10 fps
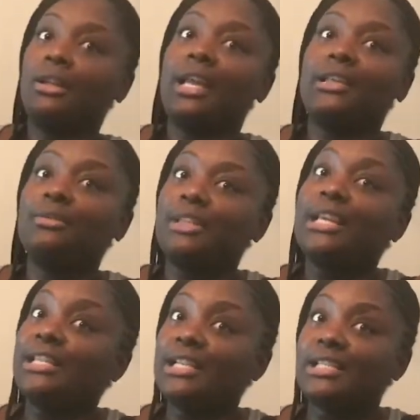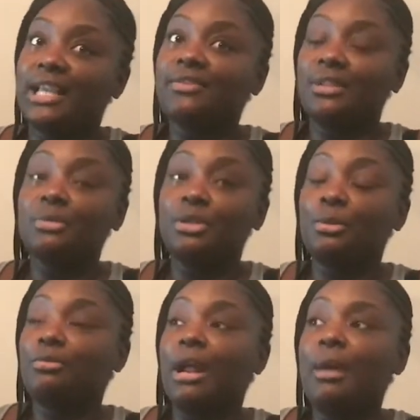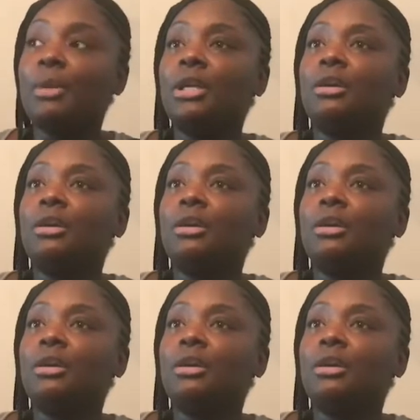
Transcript: like you said, it does have something to do with rap.